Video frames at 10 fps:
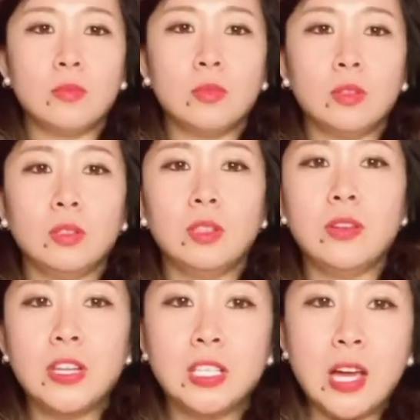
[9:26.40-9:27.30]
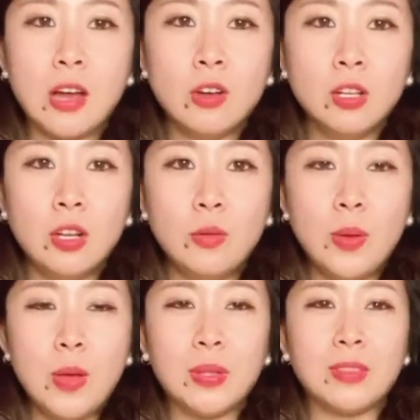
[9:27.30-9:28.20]
live it down a little
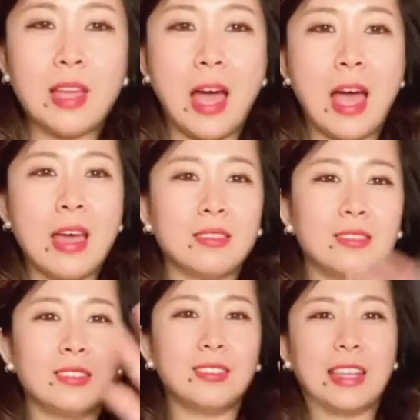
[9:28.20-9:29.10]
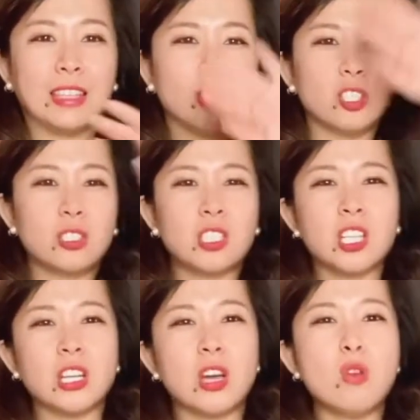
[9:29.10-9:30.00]
bit, but that, like the
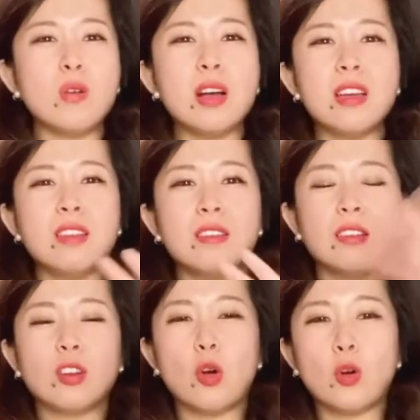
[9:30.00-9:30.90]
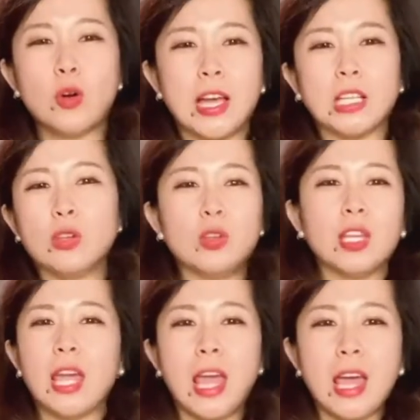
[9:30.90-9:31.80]
Chanel one, Coco handle, you
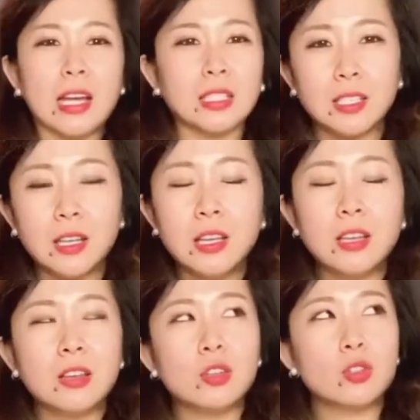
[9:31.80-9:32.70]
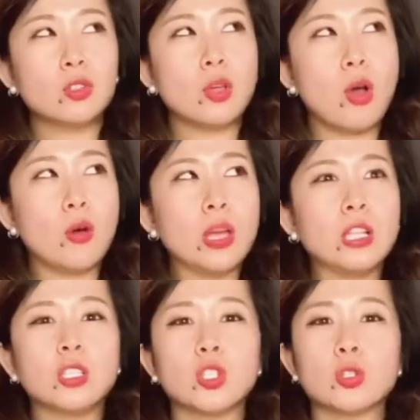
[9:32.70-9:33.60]
can't. So
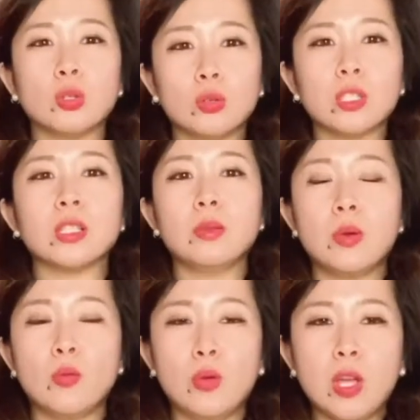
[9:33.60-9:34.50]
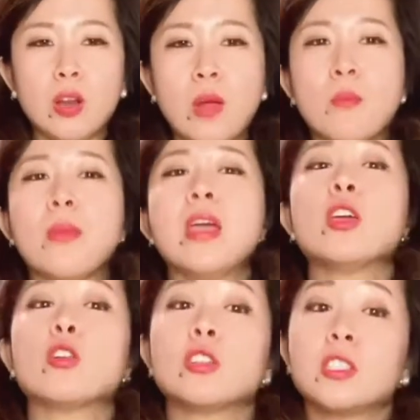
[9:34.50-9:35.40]
it just looks a little bit weird. And make
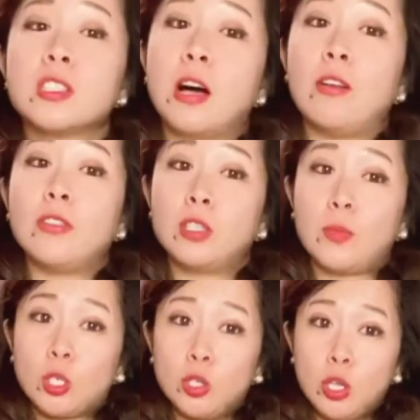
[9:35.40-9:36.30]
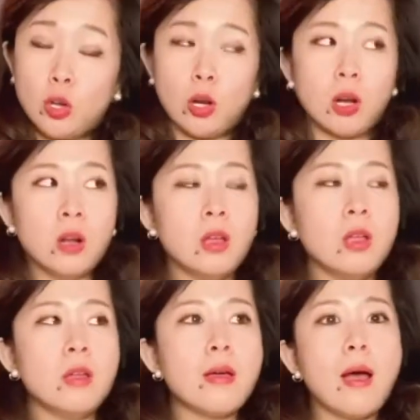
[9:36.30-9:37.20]
yourself, especially your
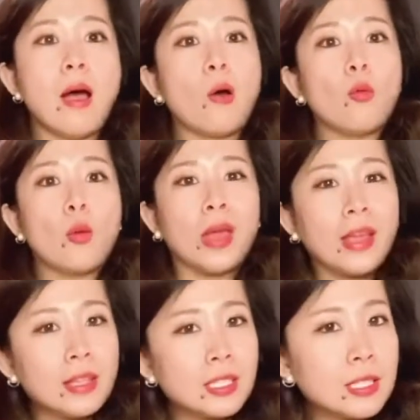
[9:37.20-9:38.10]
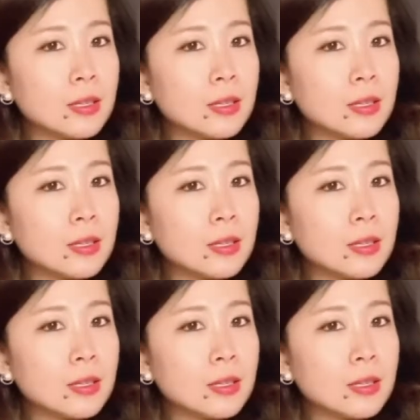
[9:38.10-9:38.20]
uh, waist,